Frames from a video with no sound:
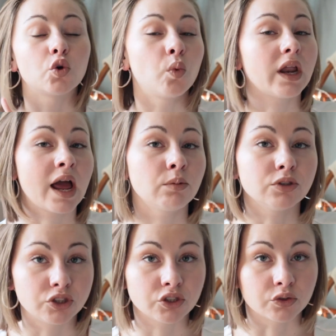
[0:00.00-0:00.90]
what I will
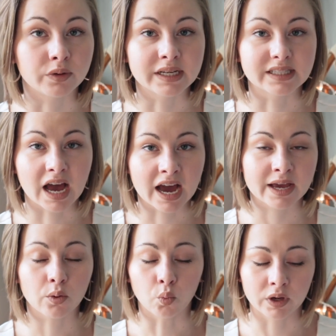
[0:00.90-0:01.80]
do is I
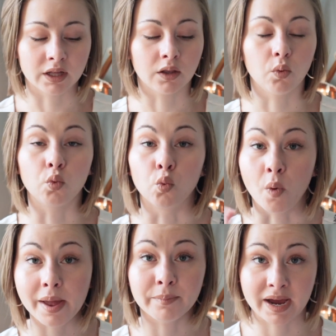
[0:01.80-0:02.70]
will
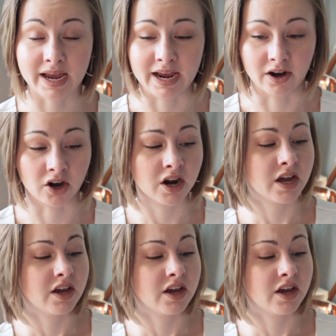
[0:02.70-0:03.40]
wet my hair.